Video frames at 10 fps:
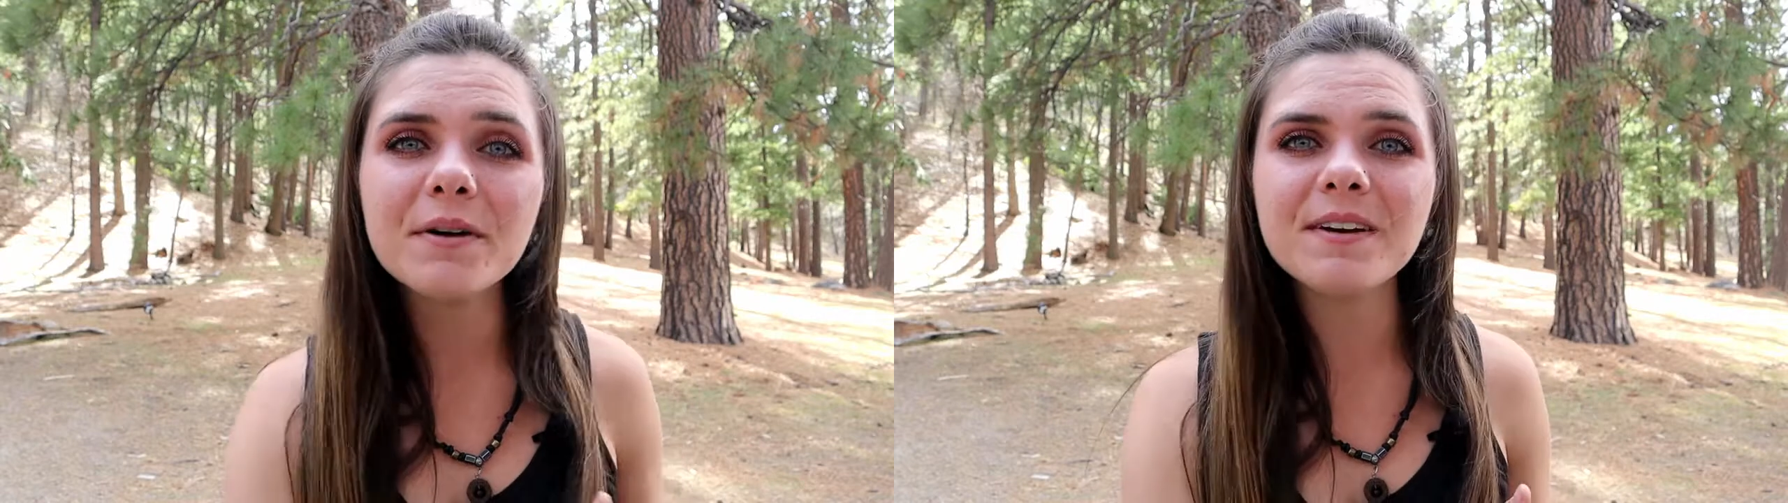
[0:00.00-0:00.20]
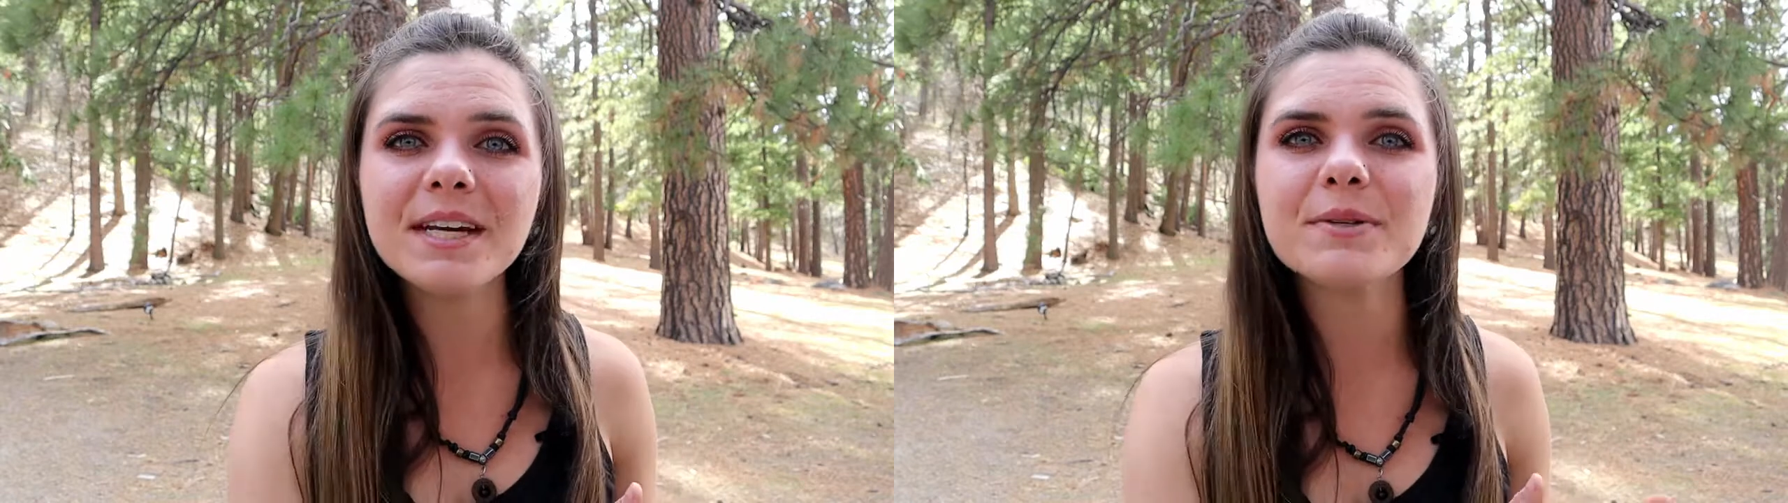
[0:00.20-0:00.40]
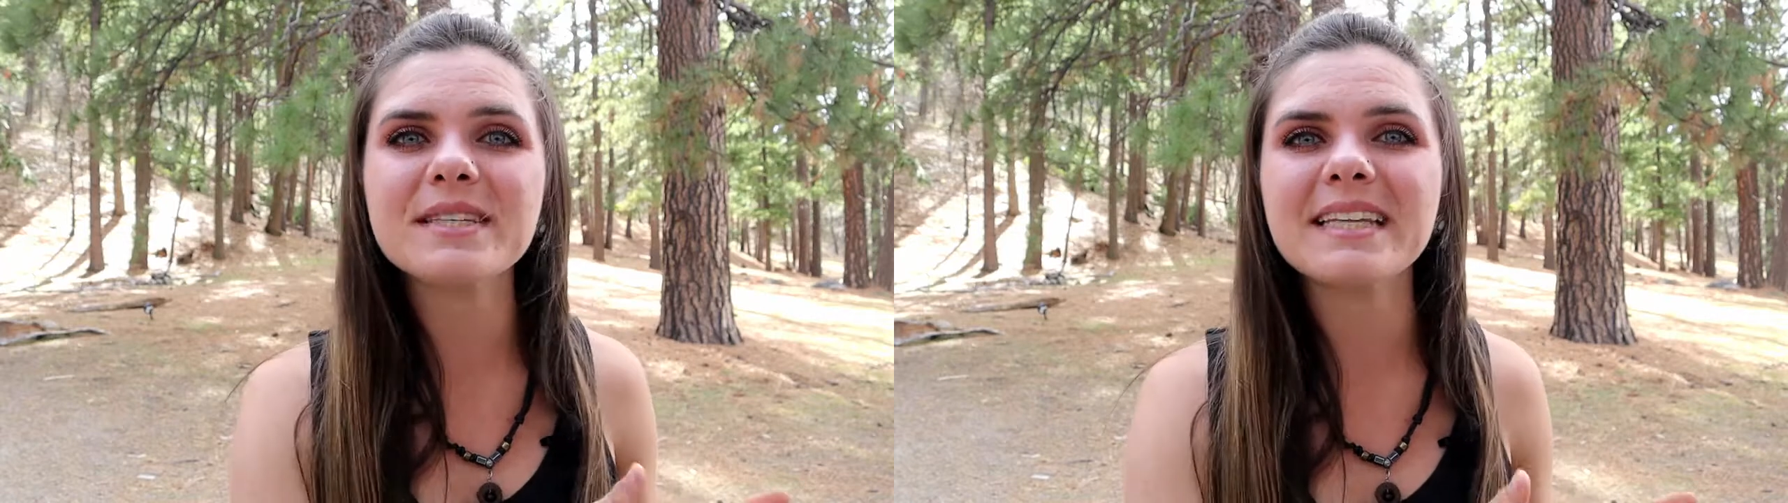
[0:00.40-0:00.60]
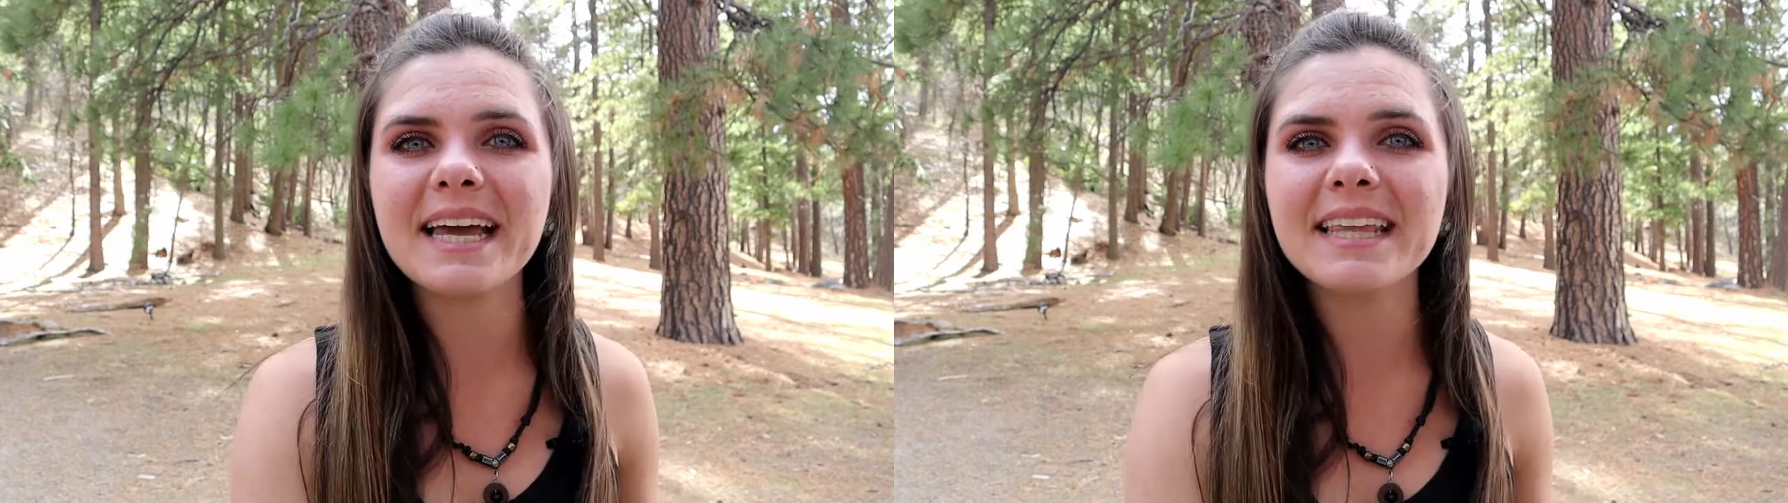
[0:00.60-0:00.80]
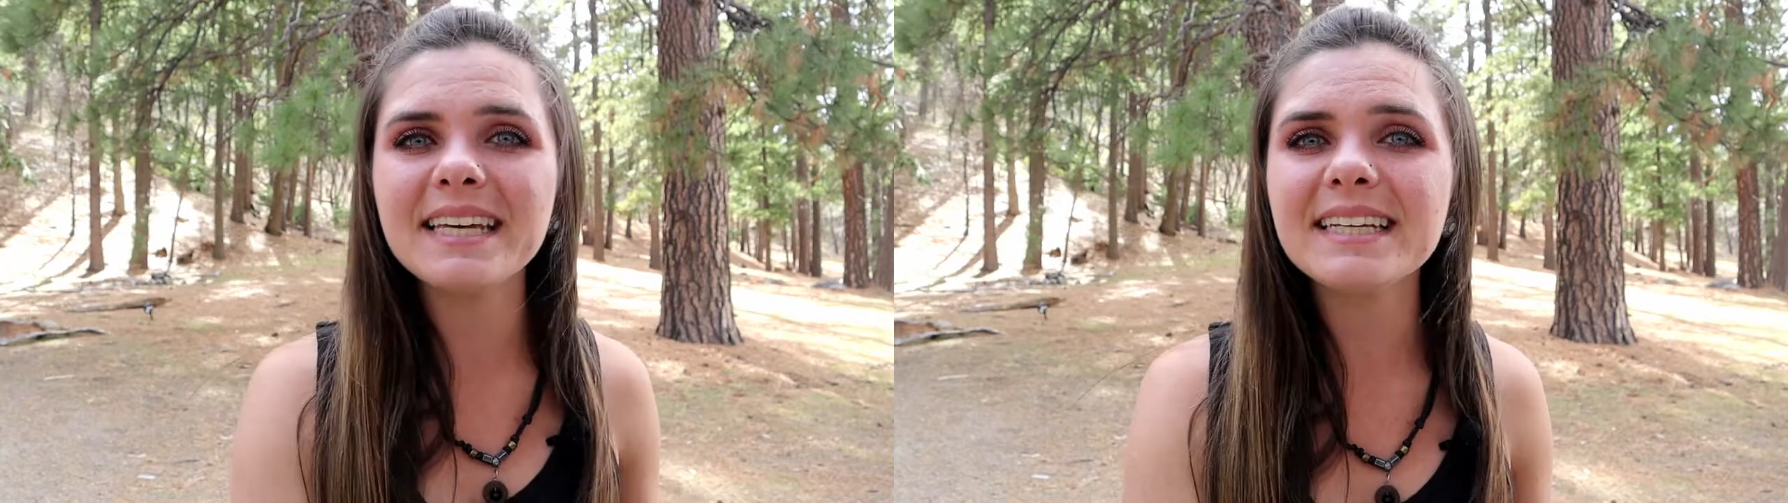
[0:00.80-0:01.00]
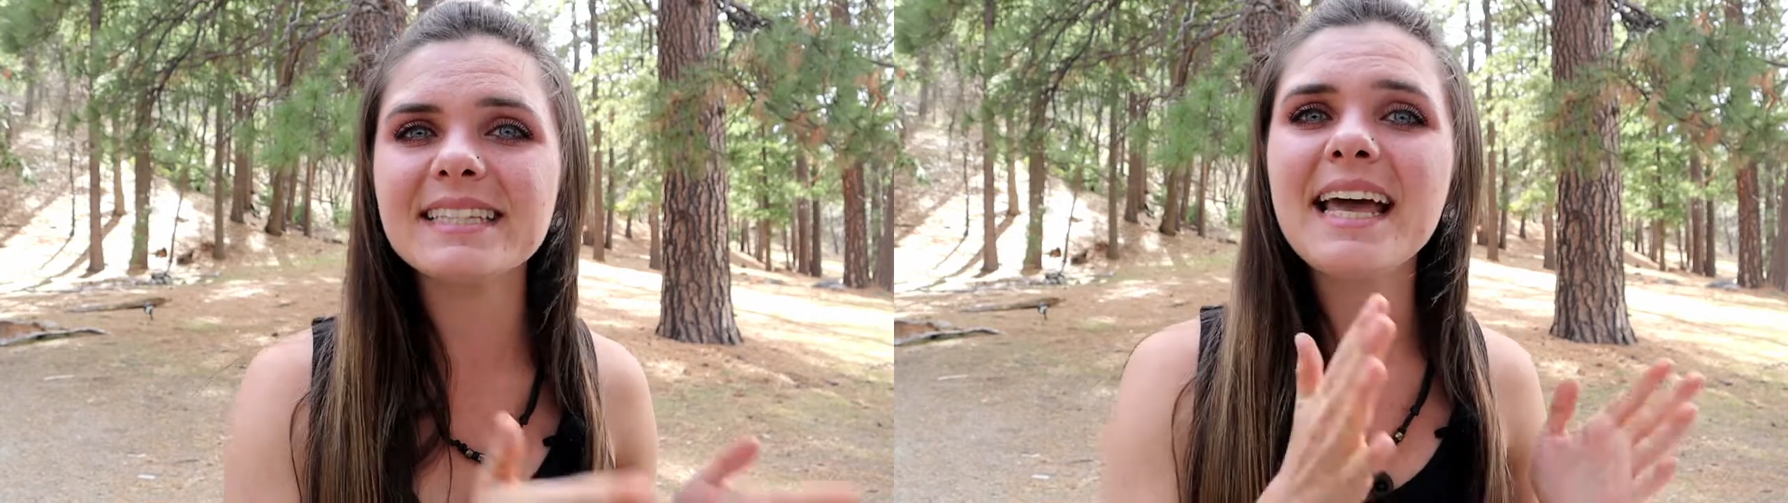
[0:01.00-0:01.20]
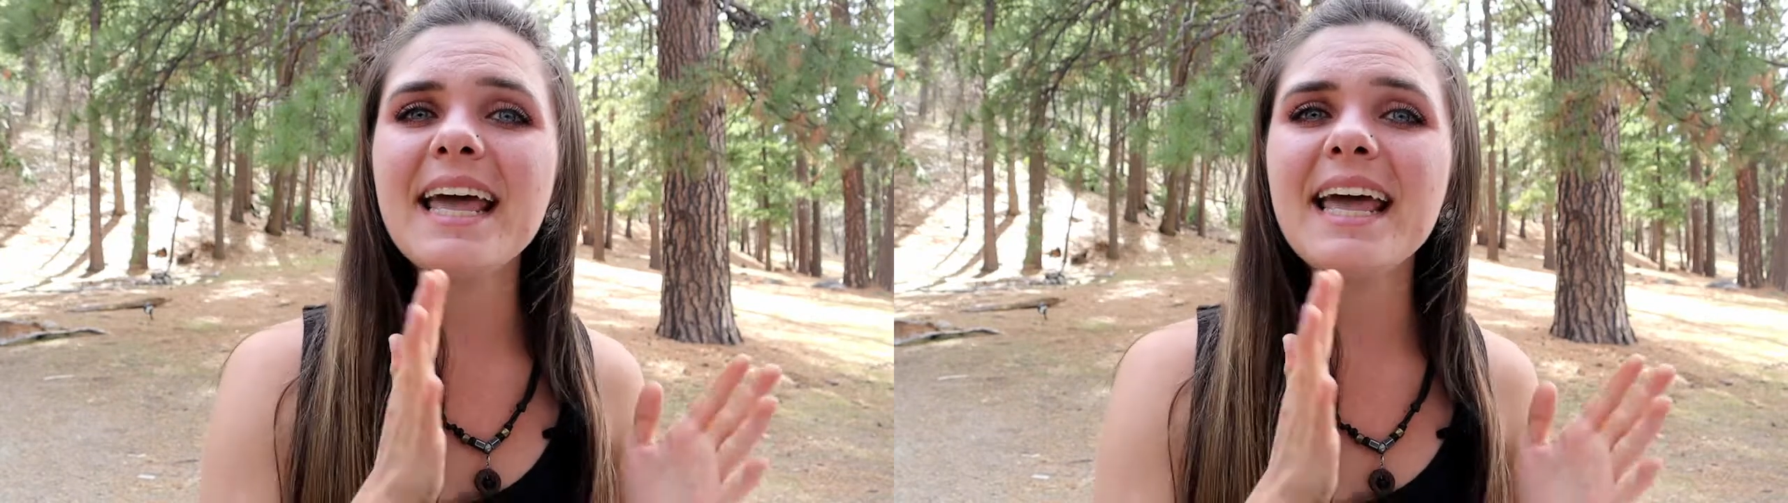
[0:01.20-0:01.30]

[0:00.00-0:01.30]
videos like this